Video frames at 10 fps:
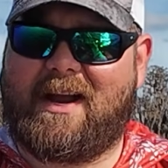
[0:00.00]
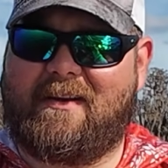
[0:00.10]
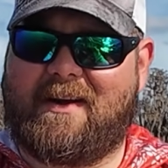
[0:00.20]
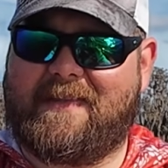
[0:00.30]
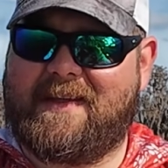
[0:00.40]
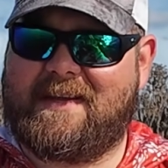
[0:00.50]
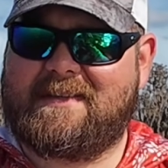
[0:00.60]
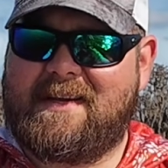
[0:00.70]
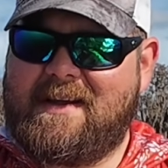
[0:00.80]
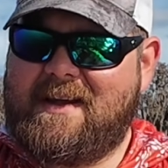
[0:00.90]
I got
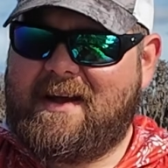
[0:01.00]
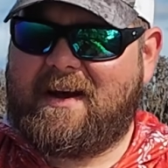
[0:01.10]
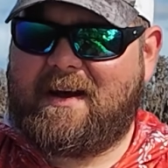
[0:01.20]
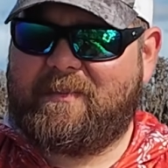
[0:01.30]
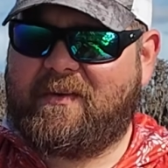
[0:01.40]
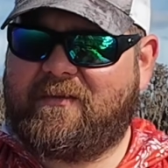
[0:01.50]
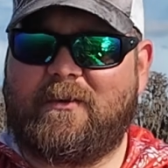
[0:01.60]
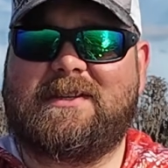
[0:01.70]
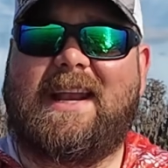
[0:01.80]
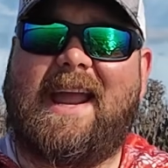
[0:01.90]
this. The
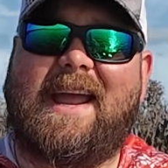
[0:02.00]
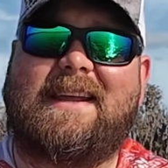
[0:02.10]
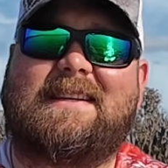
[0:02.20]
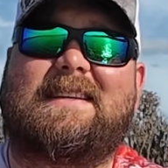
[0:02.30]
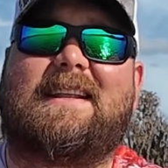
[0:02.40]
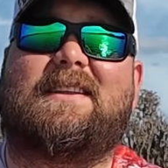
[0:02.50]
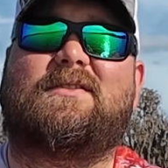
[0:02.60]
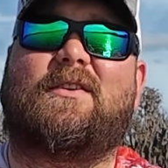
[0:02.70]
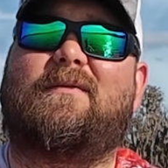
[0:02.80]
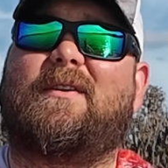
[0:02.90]
folks at Handing sent
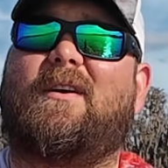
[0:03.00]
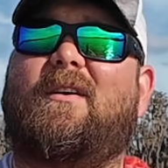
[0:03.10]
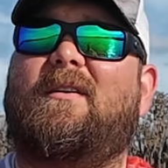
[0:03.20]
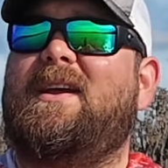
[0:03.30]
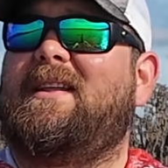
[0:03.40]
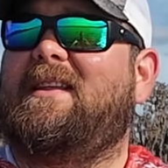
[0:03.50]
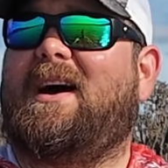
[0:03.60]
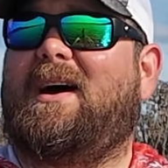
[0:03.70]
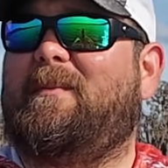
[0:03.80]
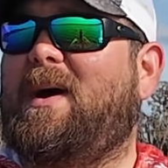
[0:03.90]
this over.
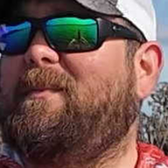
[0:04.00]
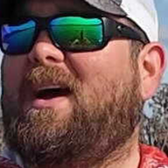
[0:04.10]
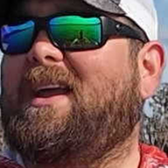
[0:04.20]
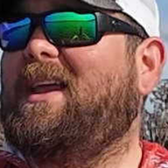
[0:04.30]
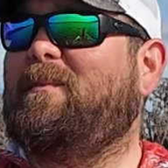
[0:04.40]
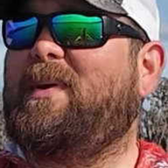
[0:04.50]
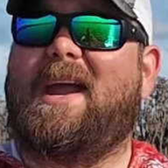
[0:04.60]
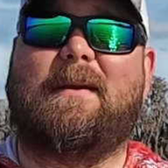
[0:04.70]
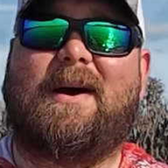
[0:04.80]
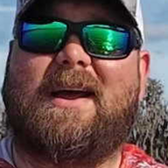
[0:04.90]
I'm not getting
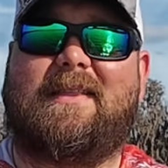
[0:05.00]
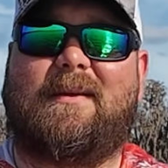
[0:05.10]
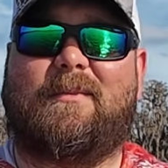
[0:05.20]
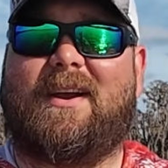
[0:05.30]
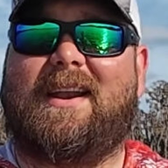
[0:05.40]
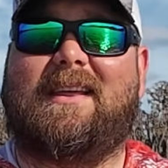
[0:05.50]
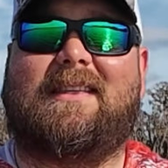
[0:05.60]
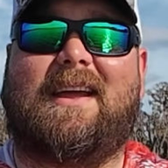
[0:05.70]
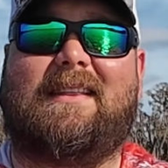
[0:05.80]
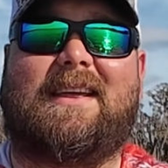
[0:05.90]
paid by them or
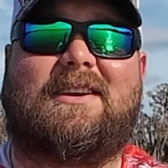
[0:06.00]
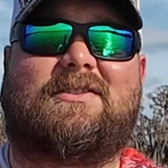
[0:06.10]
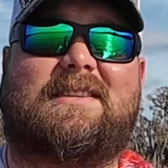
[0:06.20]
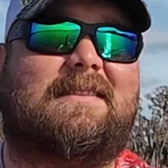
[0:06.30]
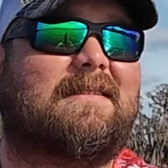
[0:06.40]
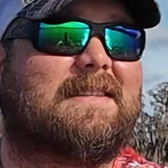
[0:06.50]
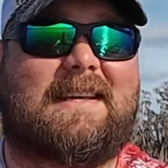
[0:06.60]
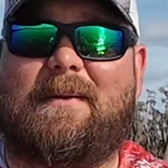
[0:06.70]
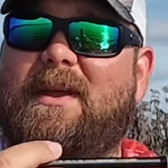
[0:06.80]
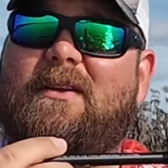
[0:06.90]
anything. They just
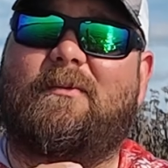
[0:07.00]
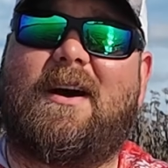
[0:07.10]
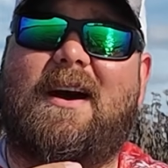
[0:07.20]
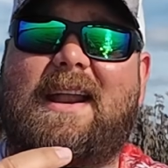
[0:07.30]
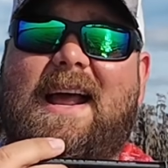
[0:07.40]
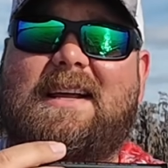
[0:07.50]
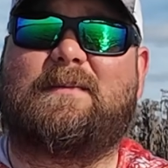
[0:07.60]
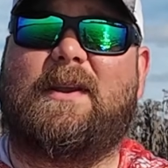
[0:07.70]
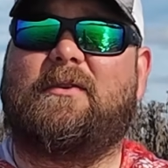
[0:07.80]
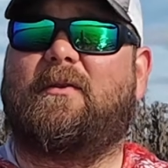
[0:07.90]
sent me the rod and asked
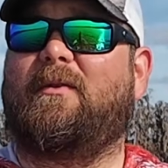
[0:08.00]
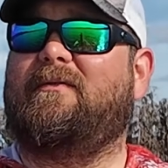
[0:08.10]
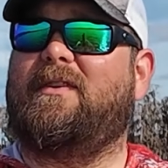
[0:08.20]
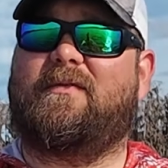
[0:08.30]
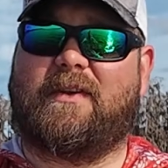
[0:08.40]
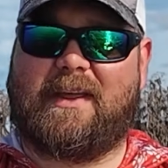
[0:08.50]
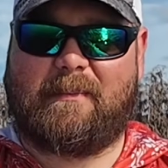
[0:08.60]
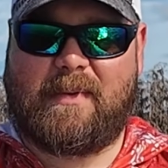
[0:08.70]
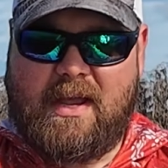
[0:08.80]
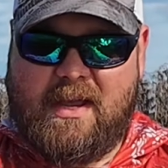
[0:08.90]
me to do a review for
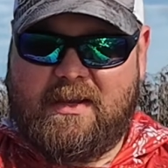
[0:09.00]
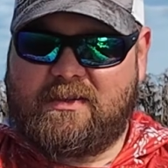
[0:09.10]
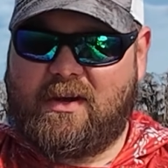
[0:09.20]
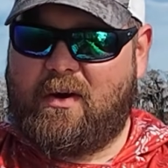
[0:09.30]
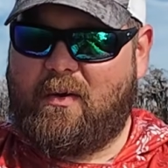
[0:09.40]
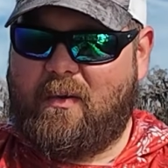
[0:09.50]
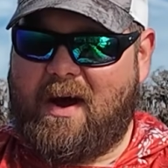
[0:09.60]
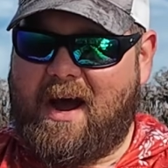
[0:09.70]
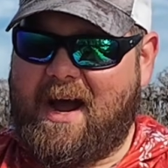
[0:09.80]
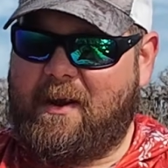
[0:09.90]
them. So
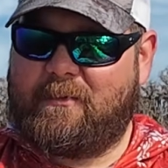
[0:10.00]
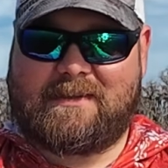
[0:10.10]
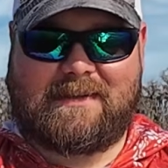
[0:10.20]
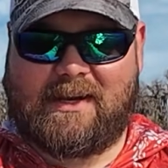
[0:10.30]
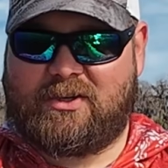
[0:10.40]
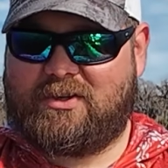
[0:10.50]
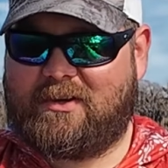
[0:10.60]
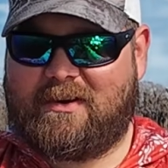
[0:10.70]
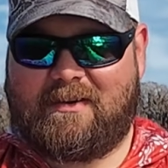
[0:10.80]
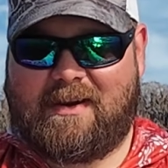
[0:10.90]
I was like,
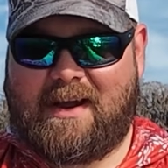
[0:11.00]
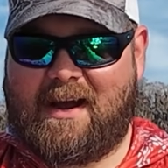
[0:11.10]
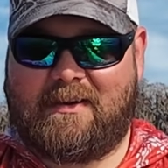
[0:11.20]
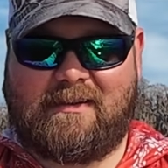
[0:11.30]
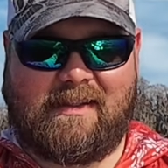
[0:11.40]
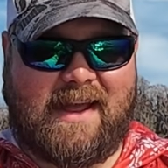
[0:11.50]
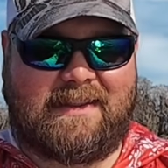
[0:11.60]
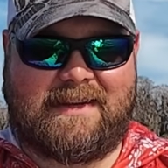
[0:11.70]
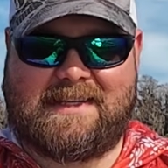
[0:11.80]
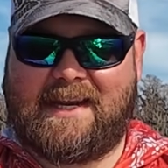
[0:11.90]
sure, I'd
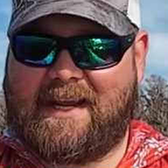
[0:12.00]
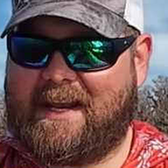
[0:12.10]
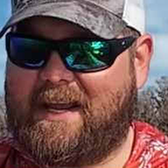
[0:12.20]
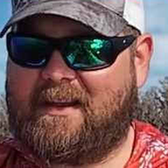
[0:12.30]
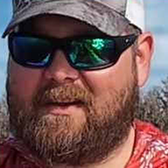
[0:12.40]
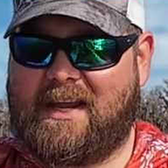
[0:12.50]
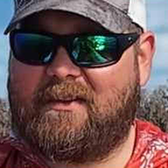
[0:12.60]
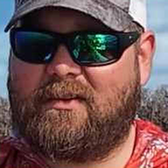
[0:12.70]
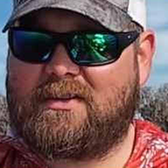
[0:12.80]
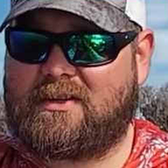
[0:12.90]
gladly take it.
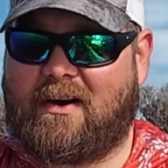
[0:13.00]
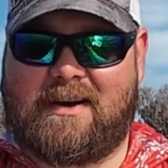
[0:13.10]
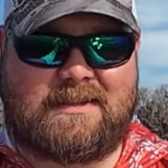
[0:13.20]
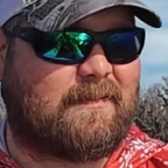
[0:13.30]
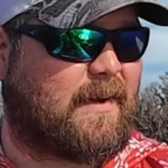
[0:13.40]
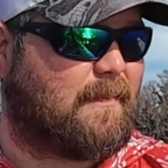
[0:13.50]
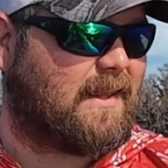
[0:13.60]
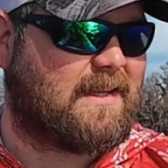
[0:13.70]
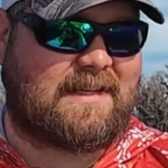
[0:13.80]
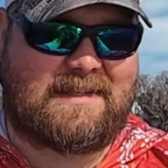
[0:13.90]
It looks awesome. I
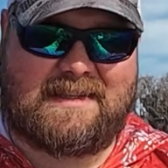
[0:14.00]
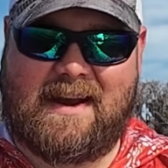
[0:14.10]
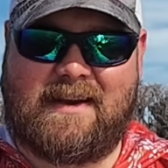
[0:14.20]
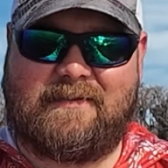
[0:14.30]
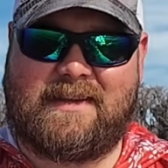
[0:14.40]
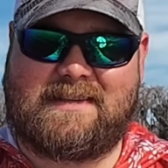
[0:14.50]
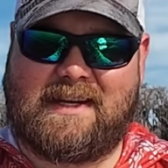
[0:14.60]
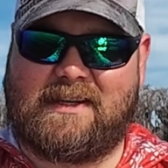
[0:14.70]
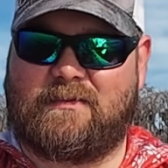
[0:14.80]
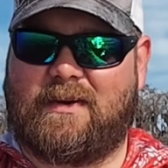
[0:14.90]
mean, the design of this
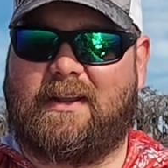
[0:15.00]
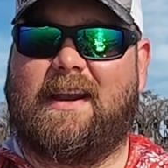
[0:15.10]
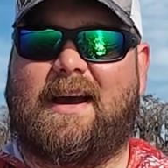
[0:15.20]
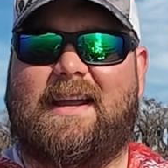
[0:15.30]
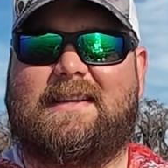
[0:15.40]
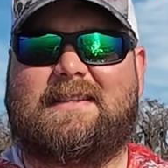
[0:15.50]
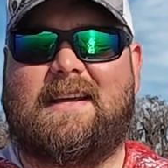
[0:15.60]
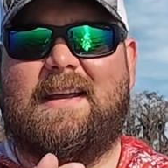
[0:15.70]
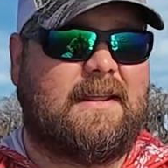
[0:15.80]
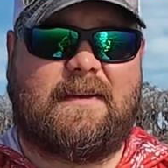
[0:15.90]
thing is really nice.
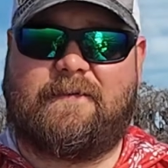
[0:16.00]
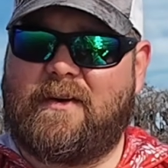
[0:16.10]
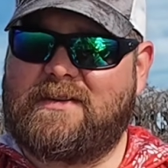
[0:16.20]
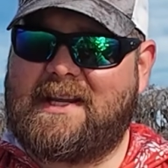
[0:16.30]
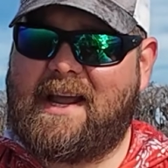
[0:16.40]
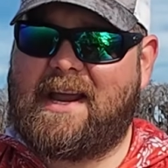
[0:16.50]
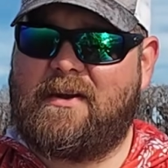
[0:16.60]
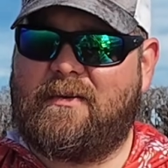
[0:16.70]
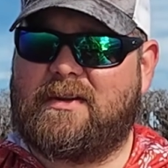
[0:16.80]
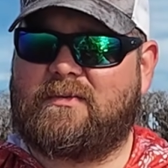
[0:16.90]
The first thing I
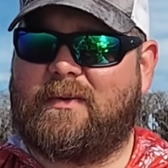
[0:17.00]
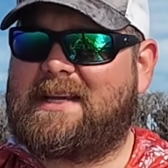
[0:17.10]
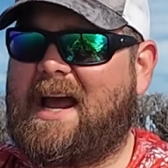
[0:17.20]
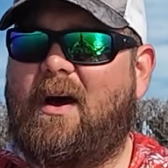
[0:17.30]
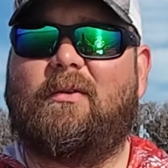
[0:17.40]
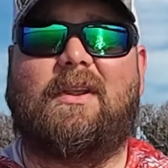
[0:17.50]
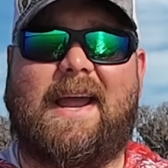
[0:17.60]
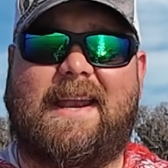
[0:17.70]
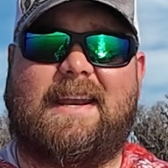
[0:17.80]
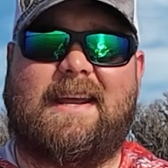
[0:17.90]
noticed was how
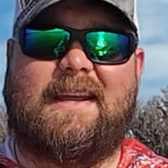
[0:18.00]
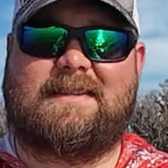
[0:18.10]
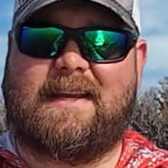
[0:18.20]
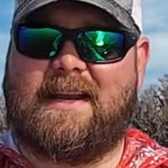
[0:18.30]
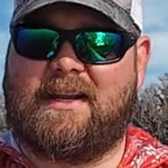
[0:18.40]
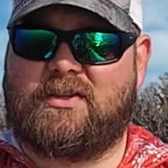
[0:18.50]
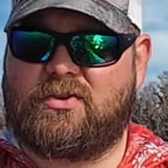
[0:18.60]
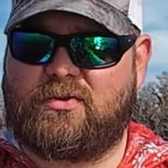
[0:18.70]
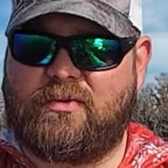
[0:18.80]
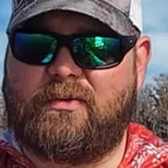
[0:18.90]
light it is. And it's
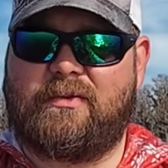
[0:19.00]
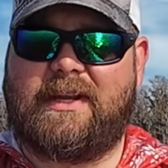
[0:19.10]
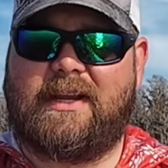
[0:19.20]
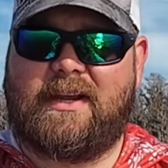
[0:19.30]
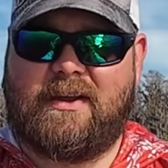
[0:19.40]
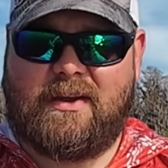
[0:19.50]
truly